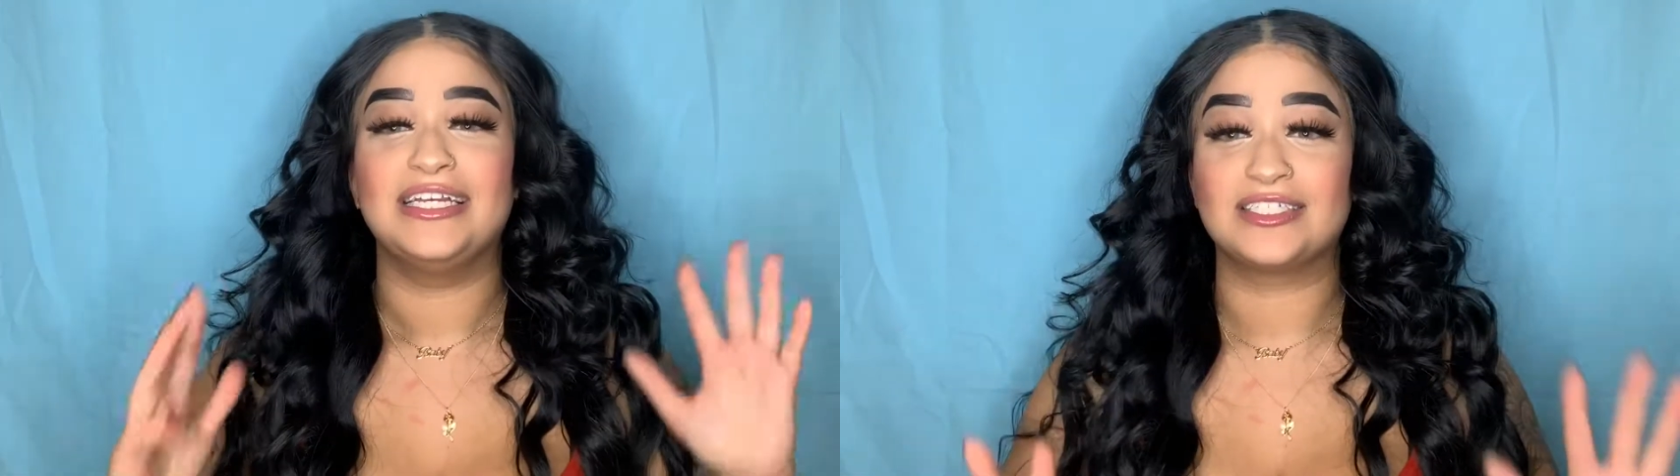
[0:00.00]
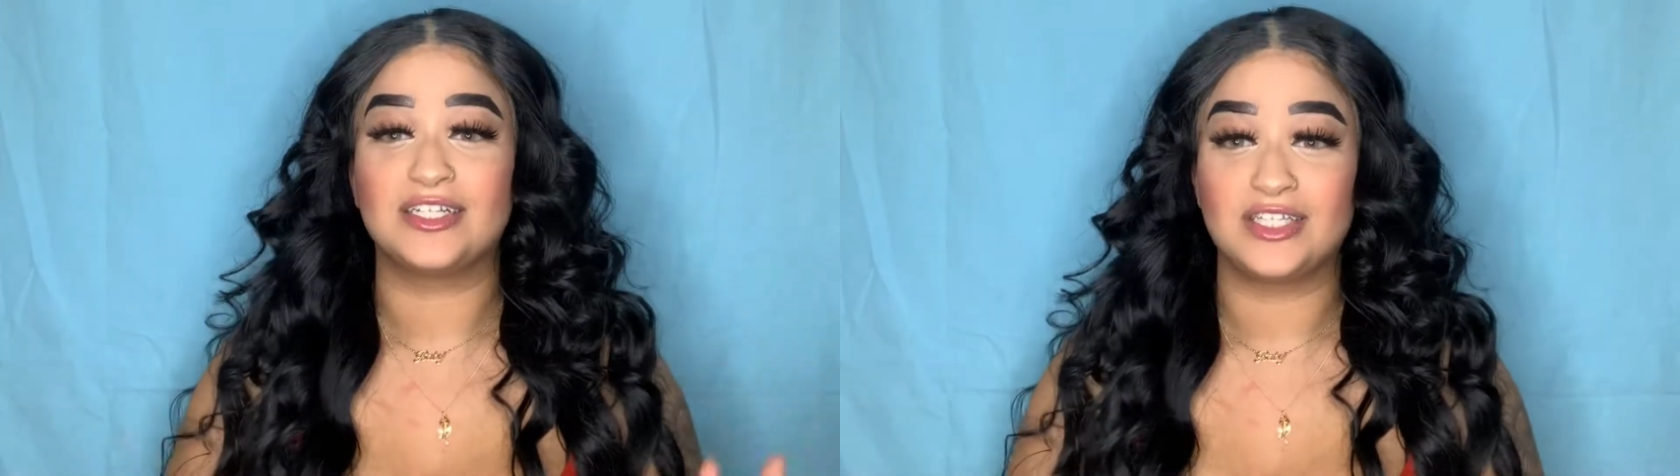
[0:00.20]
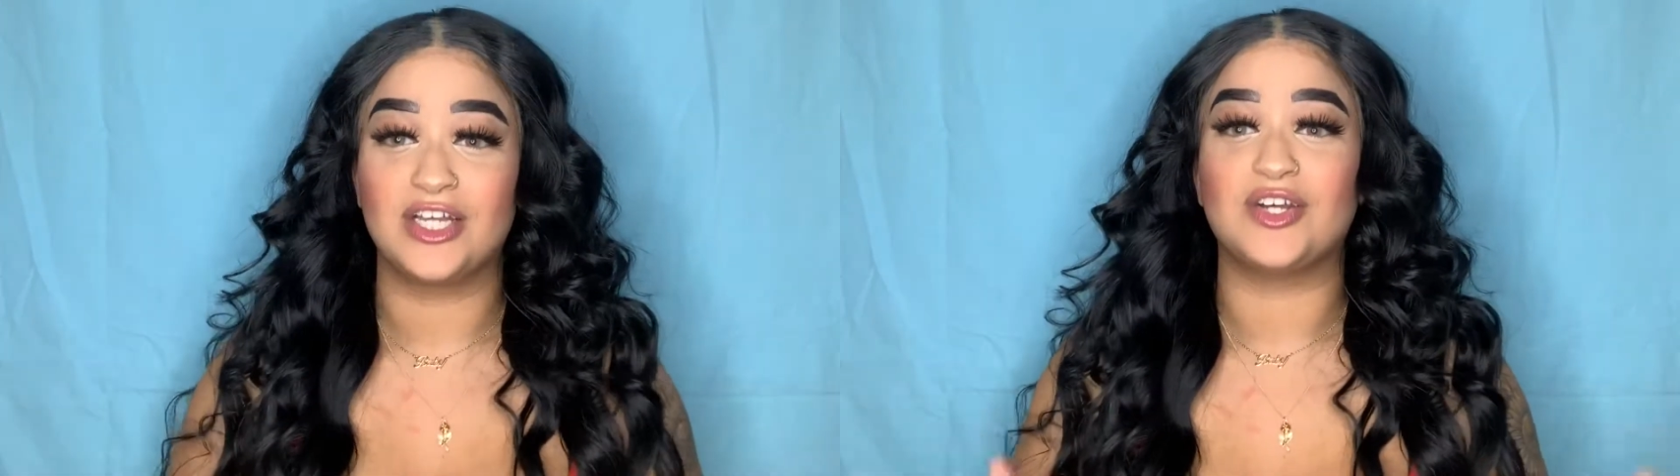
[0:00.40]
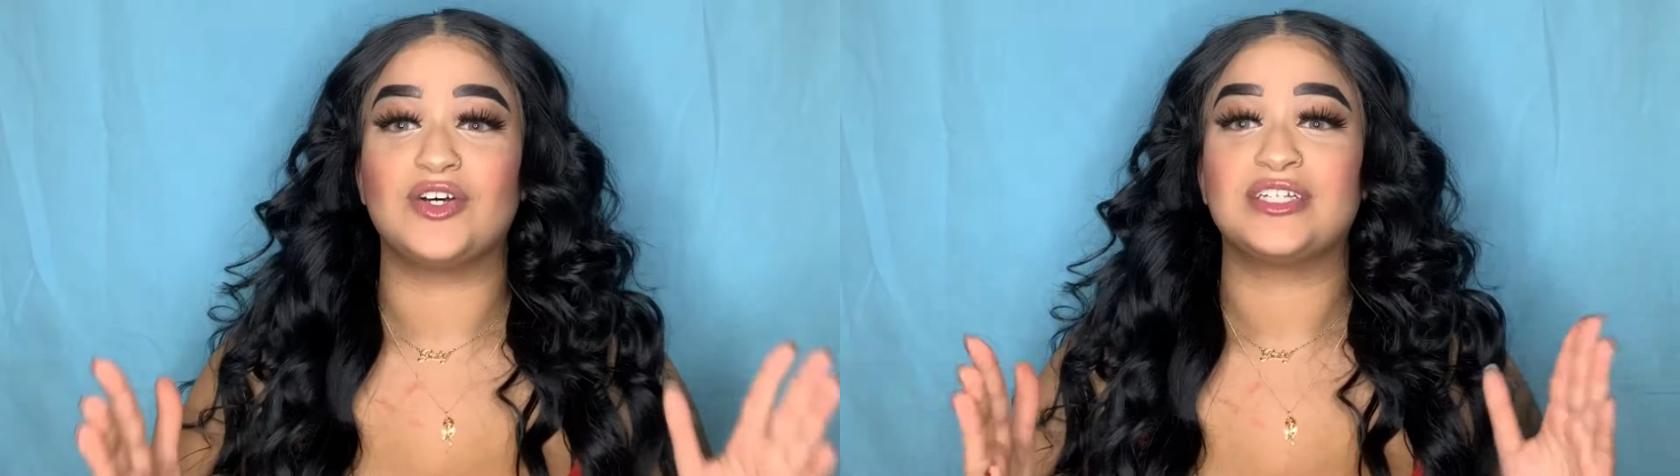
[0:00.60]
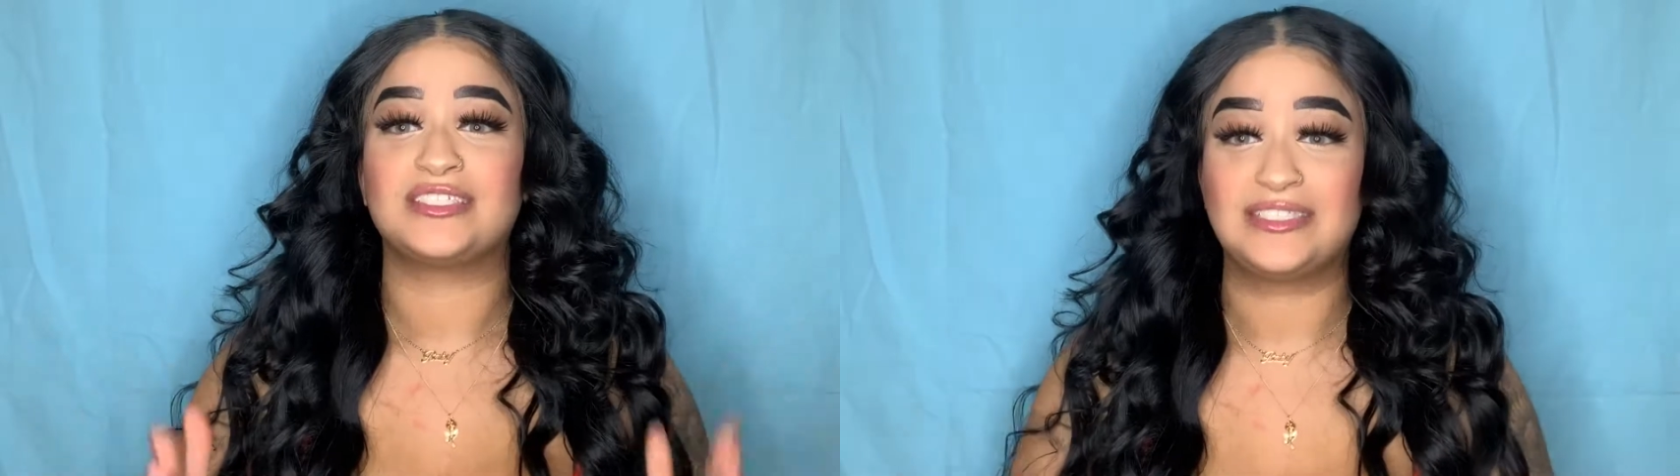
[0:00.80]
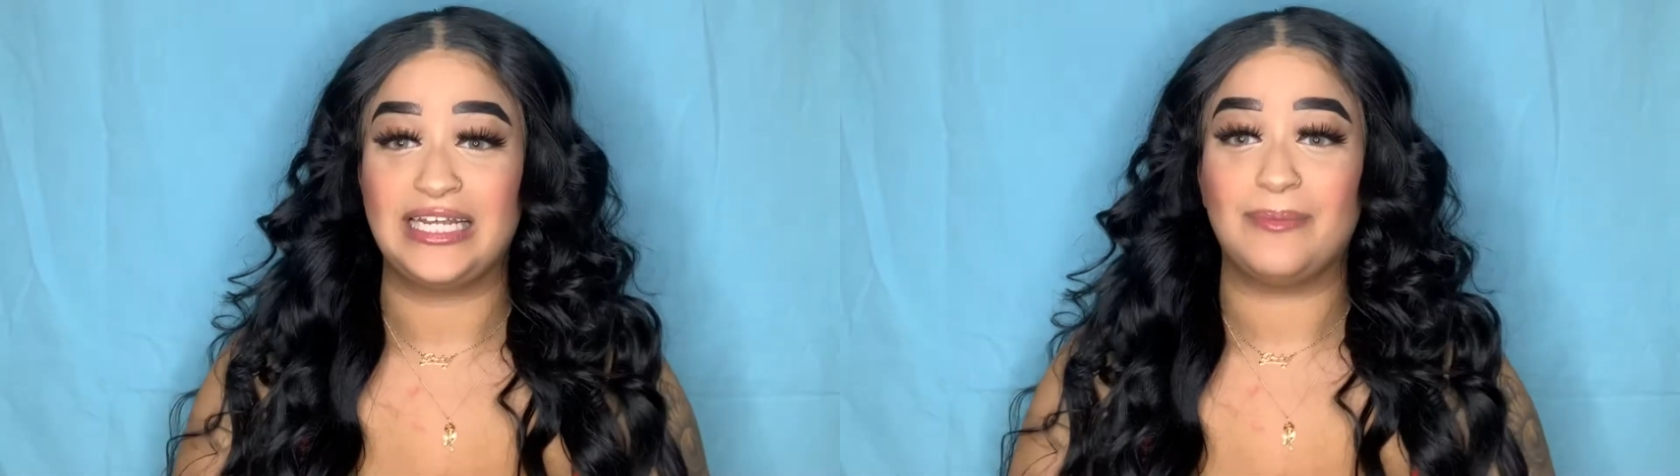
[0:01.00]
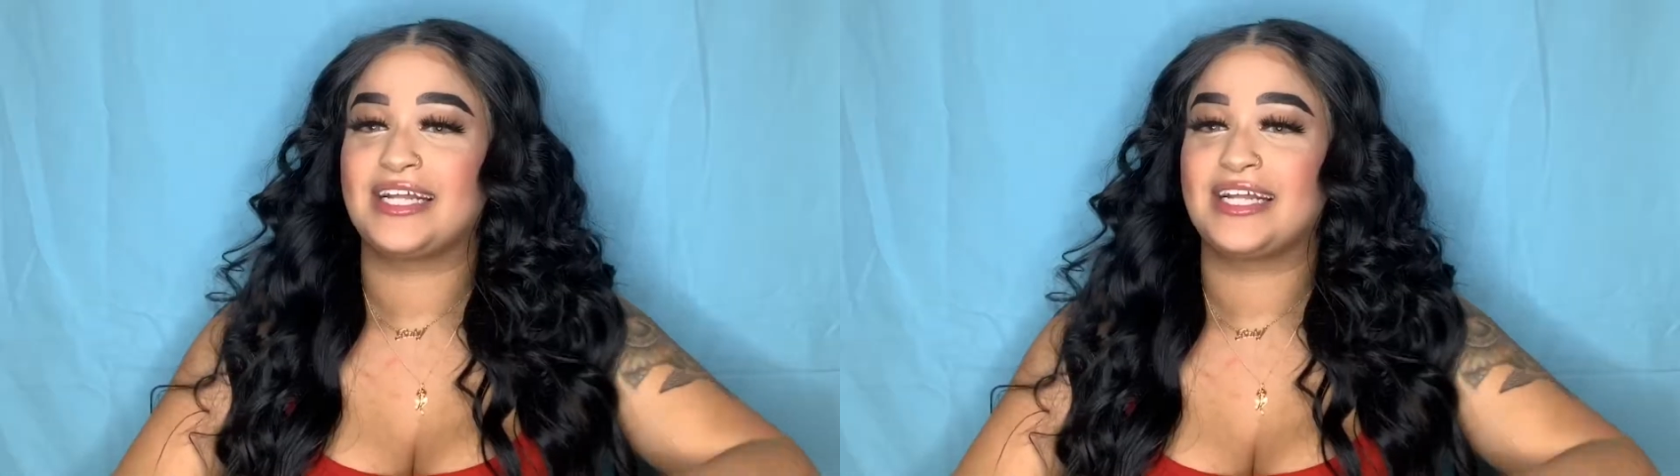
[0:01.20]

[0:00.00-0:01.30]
is a little steep.